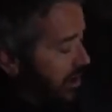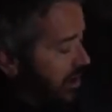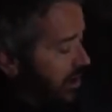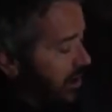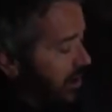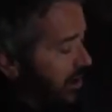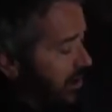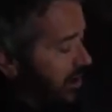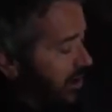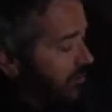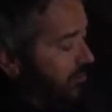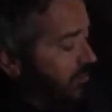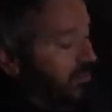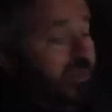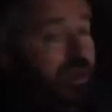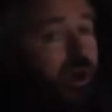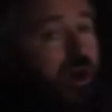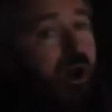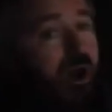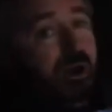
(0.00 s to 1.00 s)
on
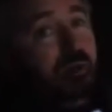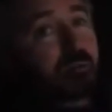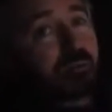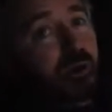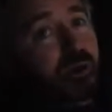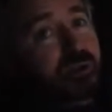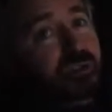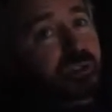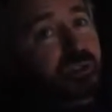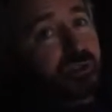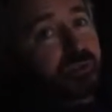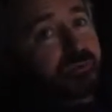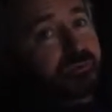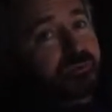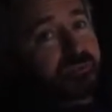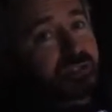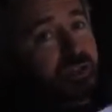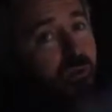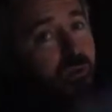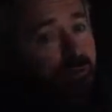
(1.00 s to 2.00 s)
part two.
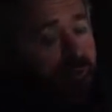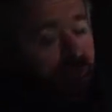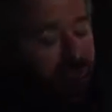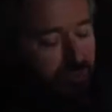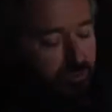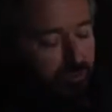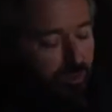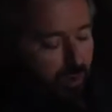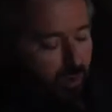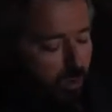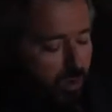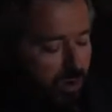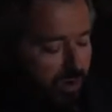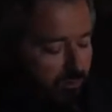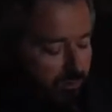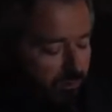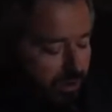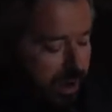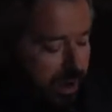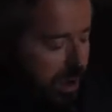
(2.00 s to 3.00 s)
So let's do part
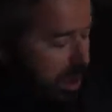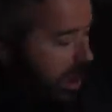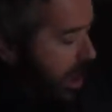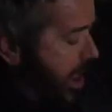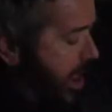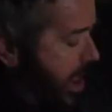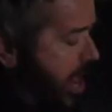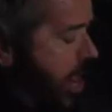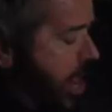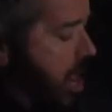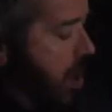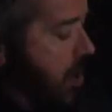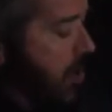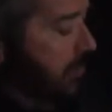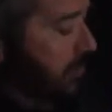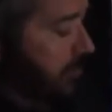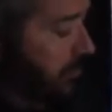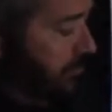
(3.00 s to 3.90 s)
one right now.